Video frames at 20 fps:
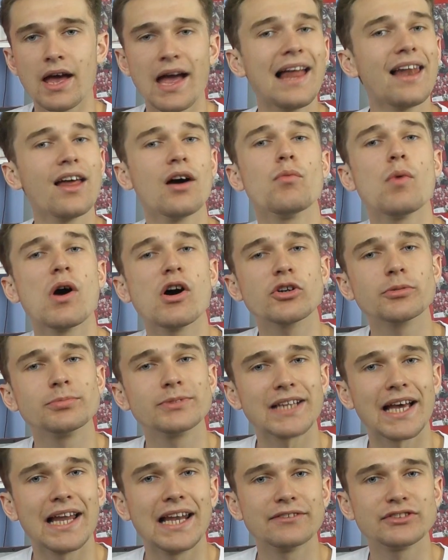Hello and welcome
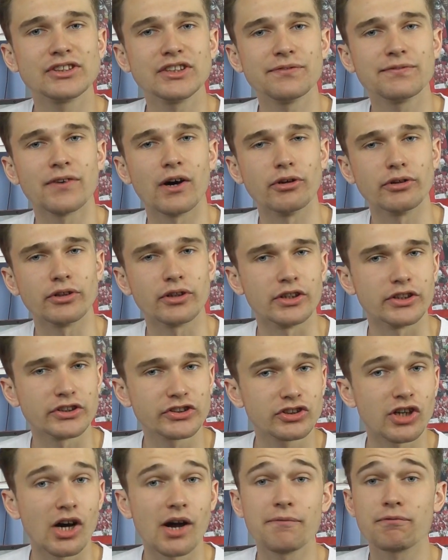to LFC Focus.
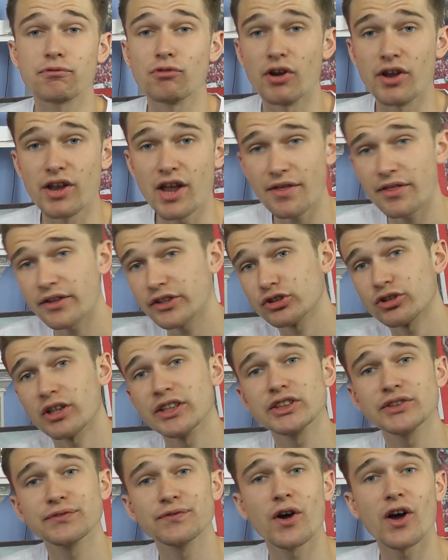Time for another
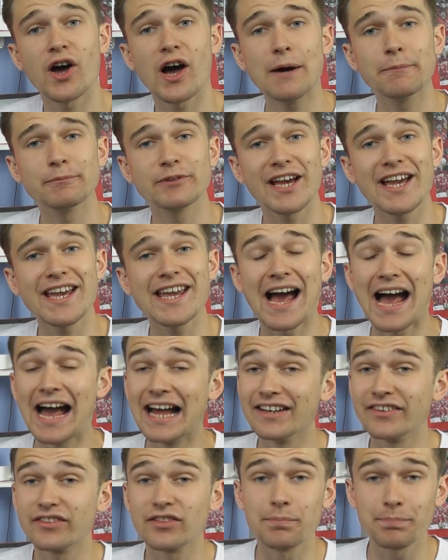transfer update,
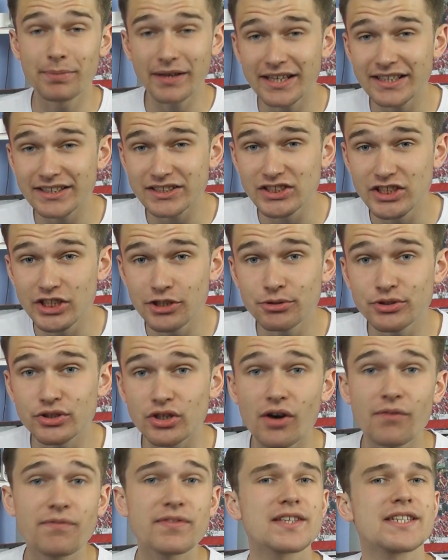and the biggest news
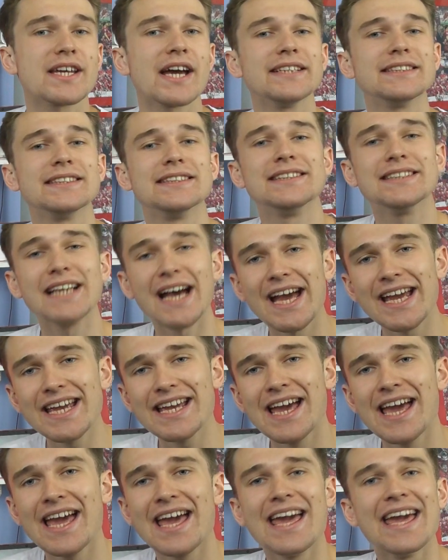of the day today
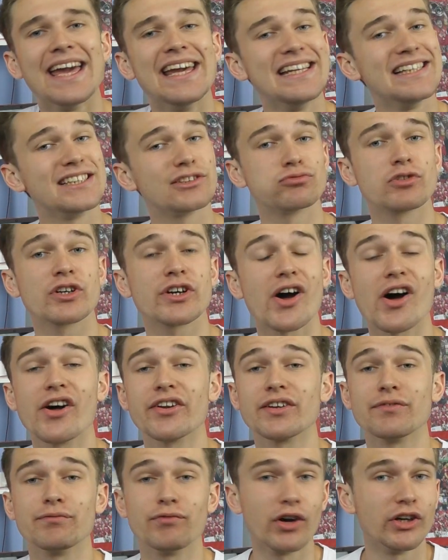is
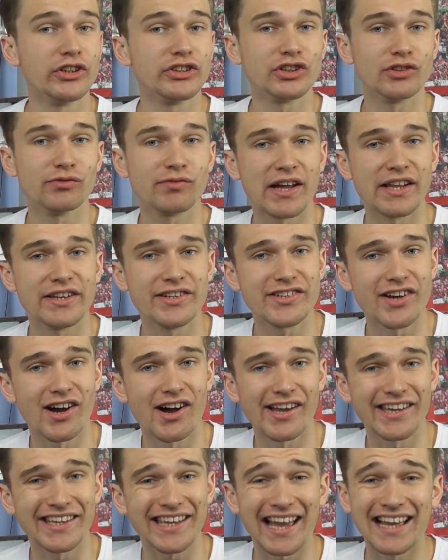regarding Virgil Van
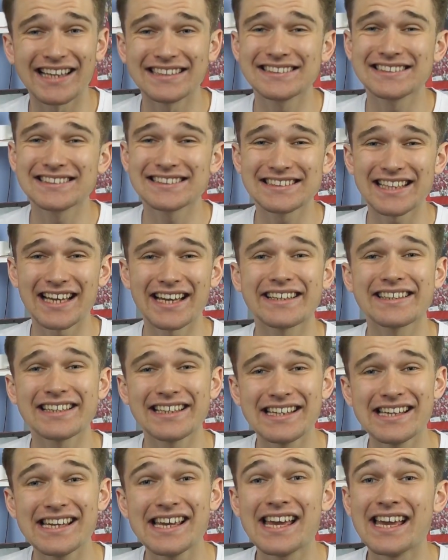Dijk. And
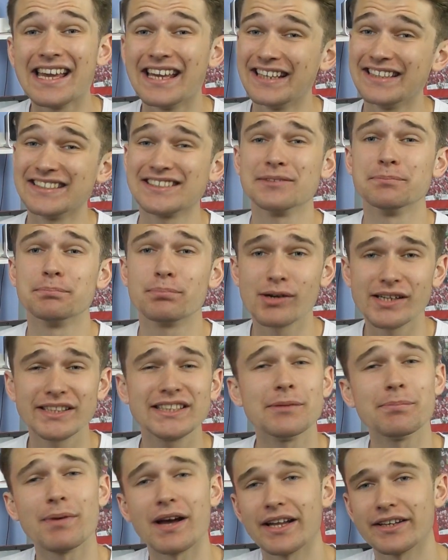sadly, it's some
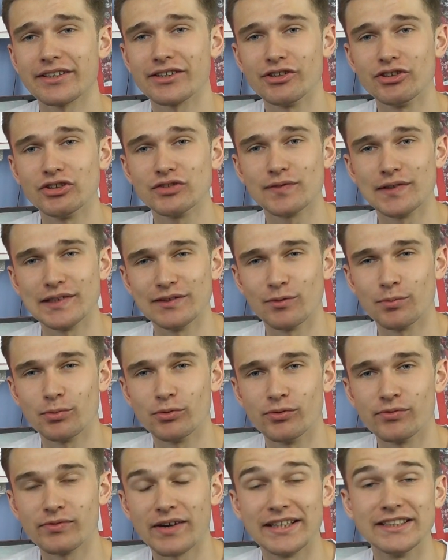pretty bad news for
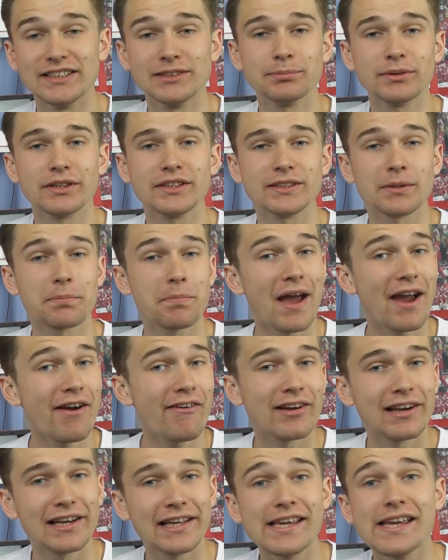Liverpool fans because
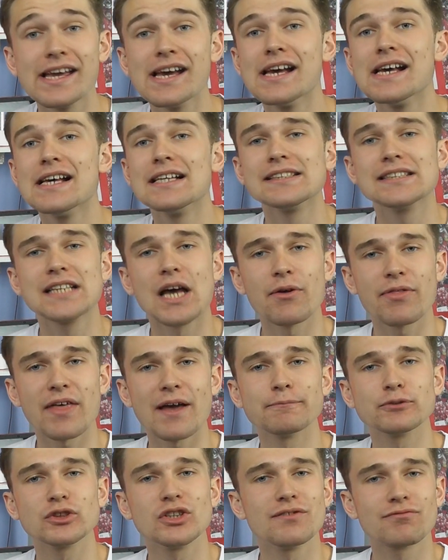apparently
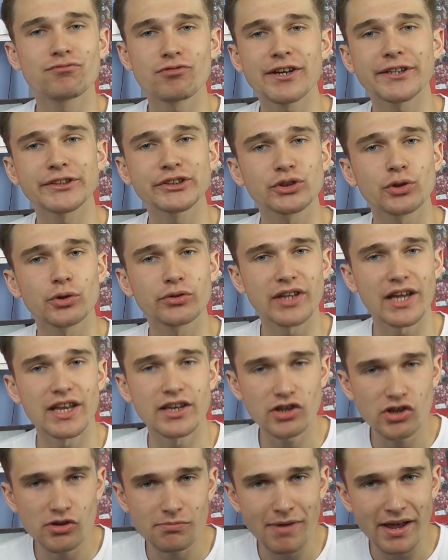Southampton have reassured their
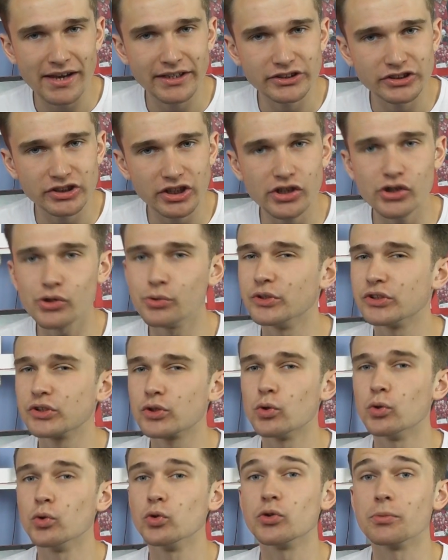new manager, who is
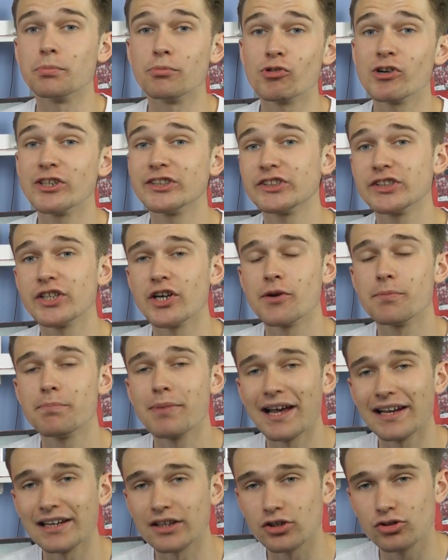called Maurizio
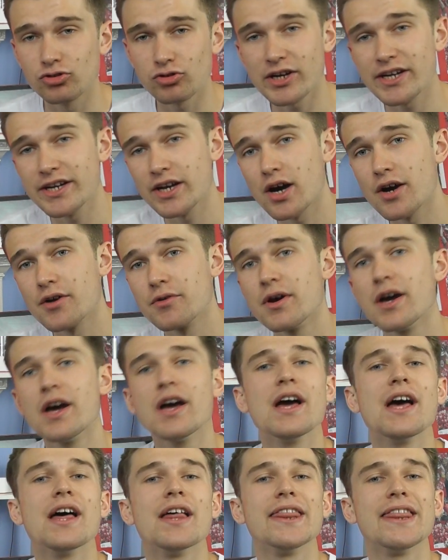Pellegrino,
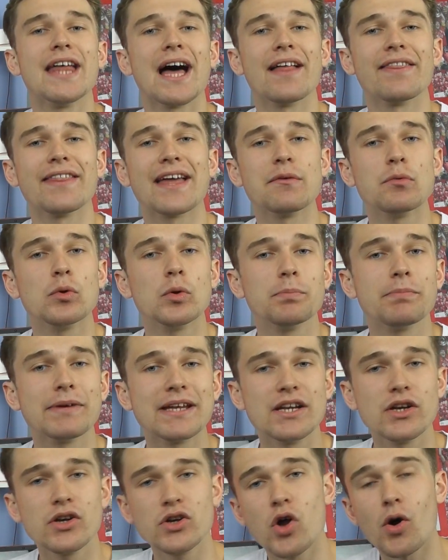that they will
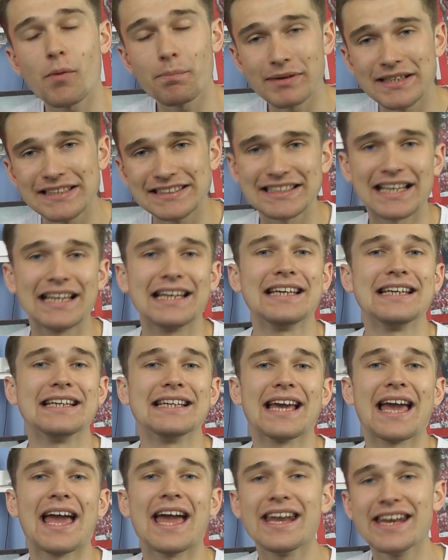not be
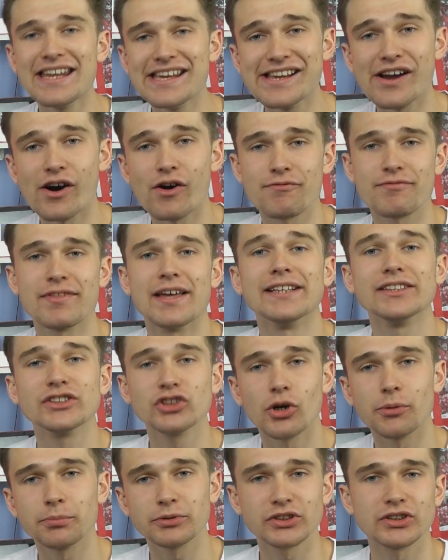selling any of their
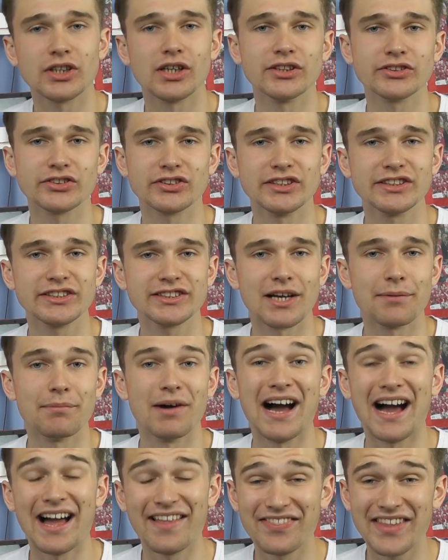top stars this
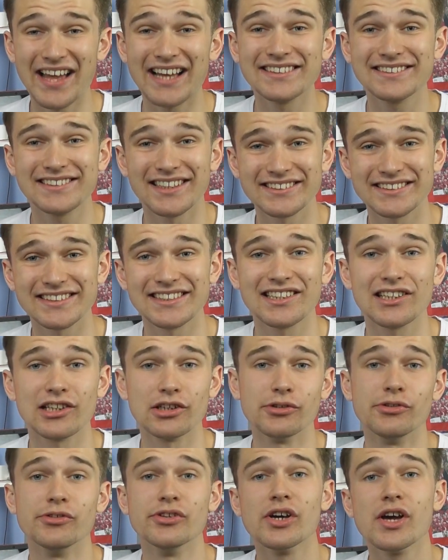summer, and that does
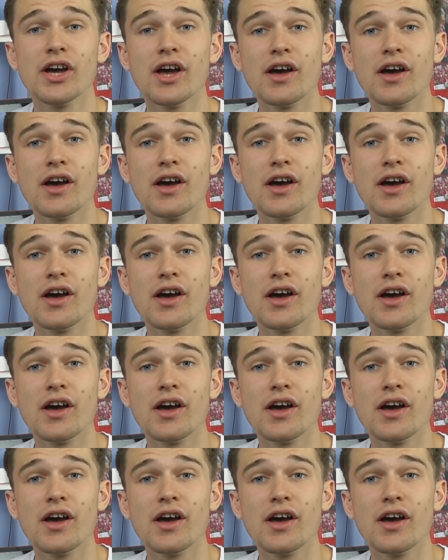include